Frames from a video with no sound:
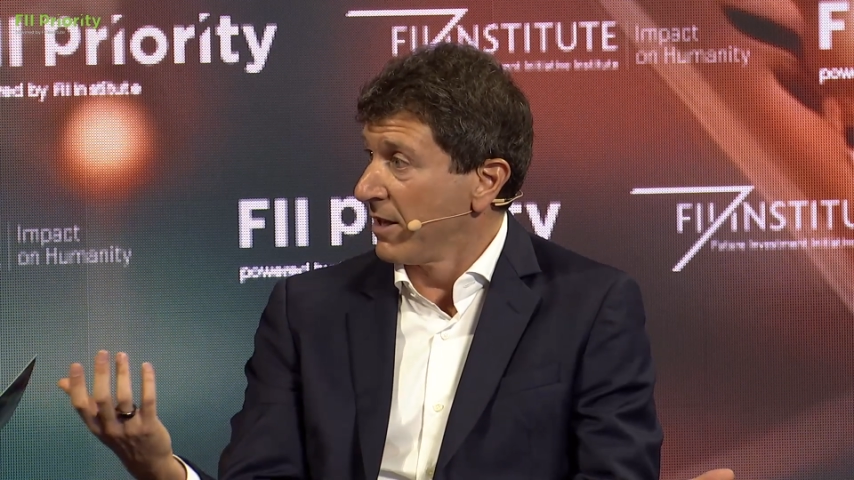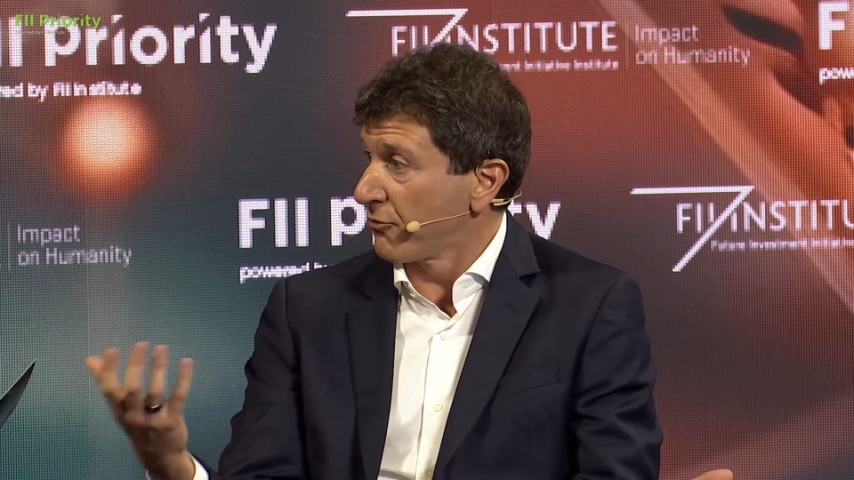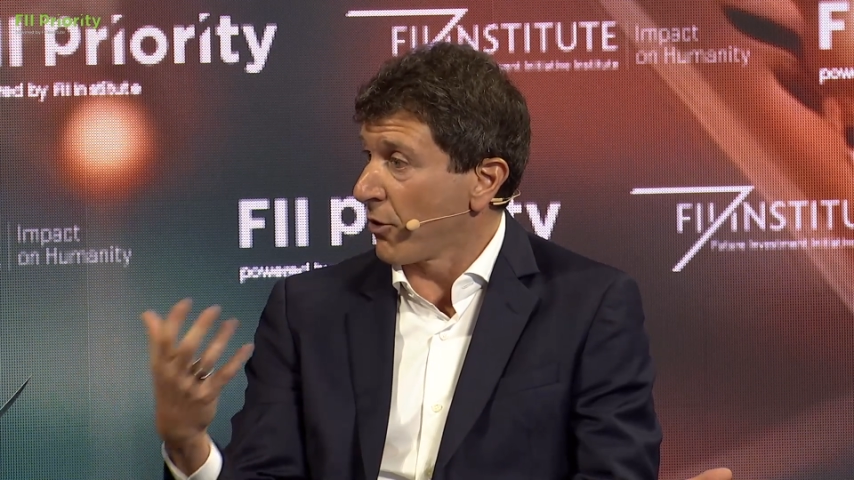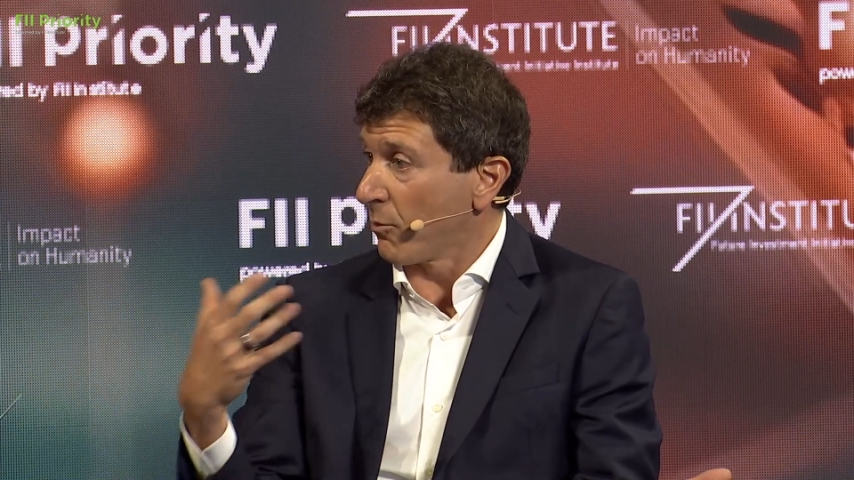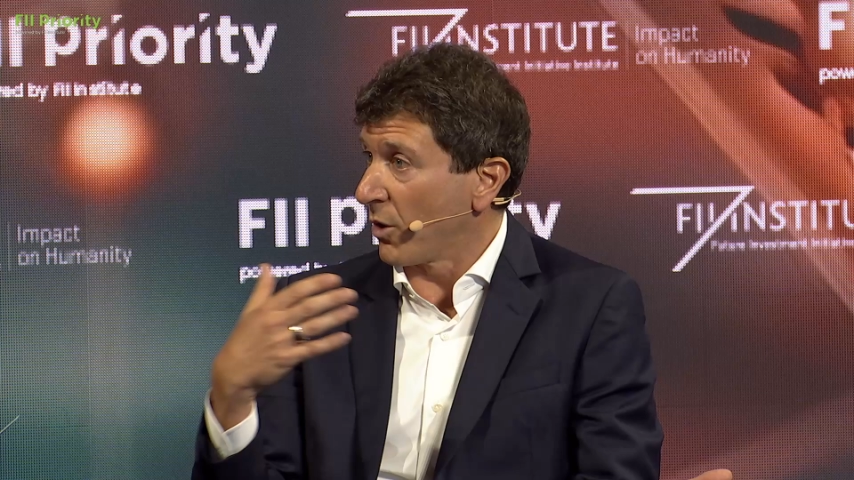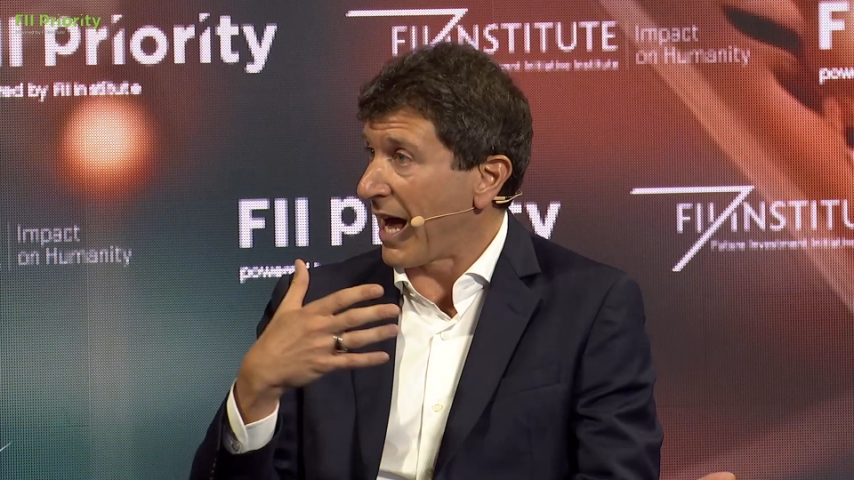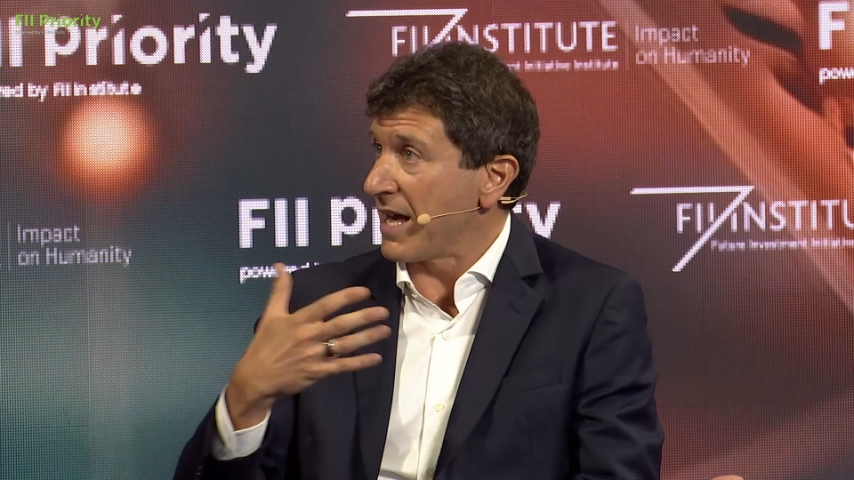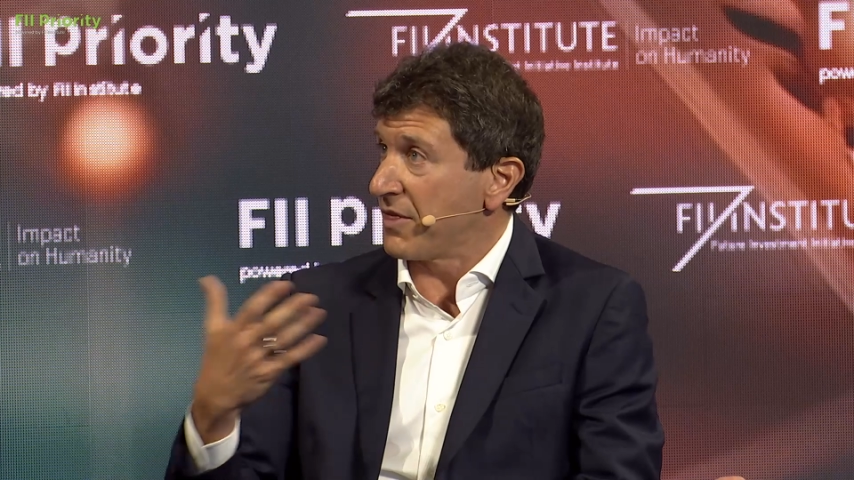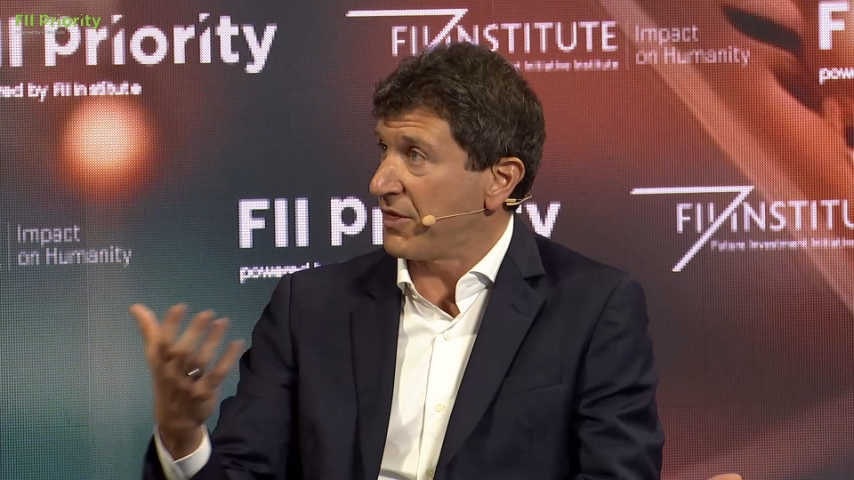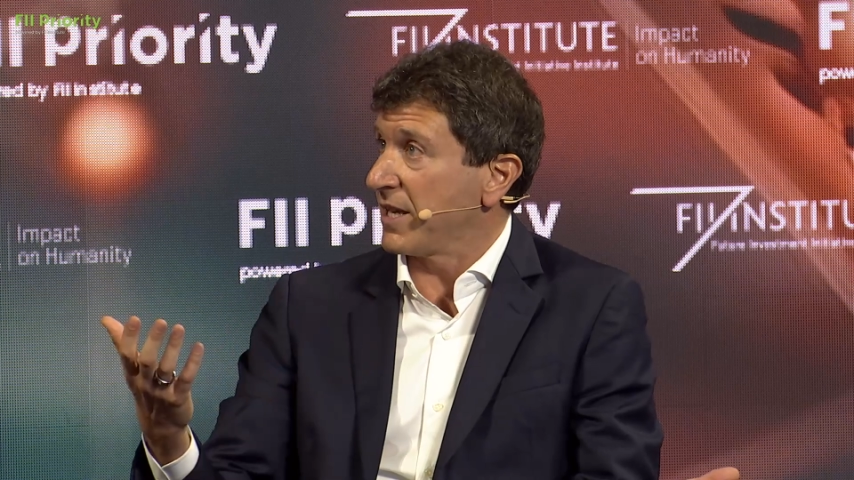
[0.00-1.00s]
from what
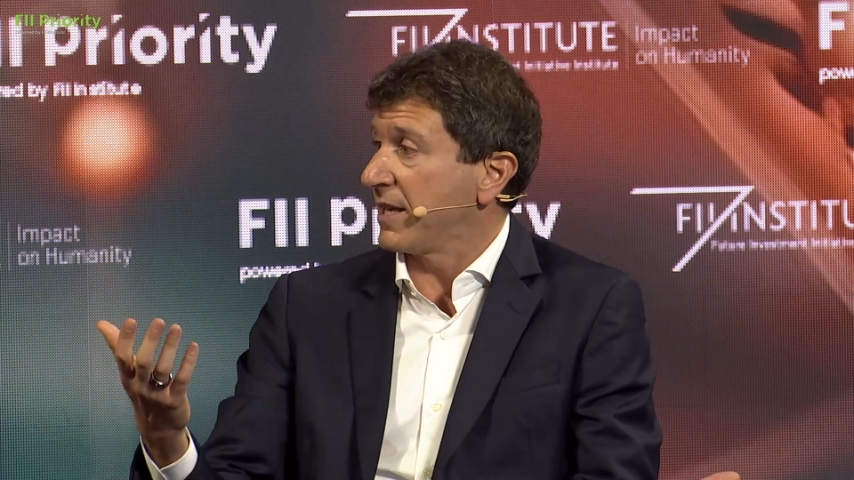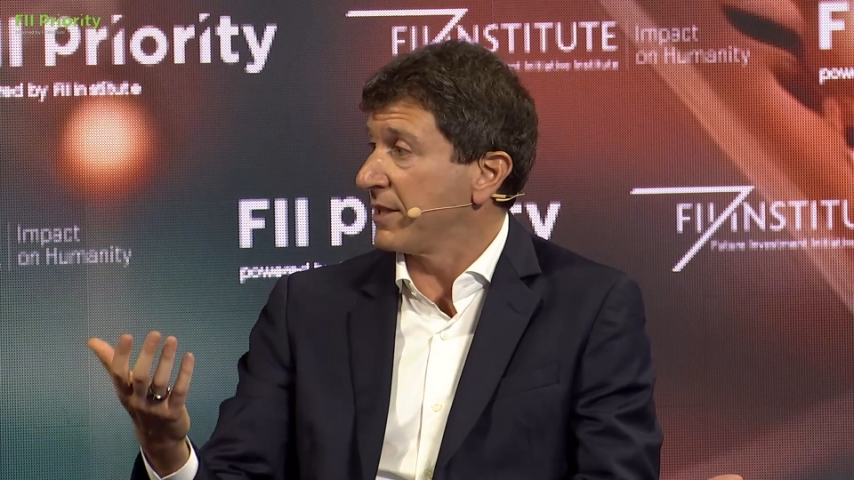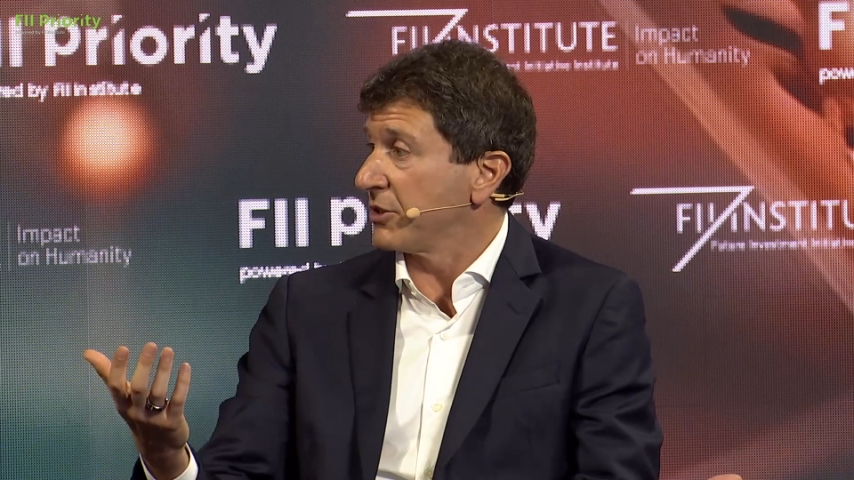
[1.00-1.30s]
I think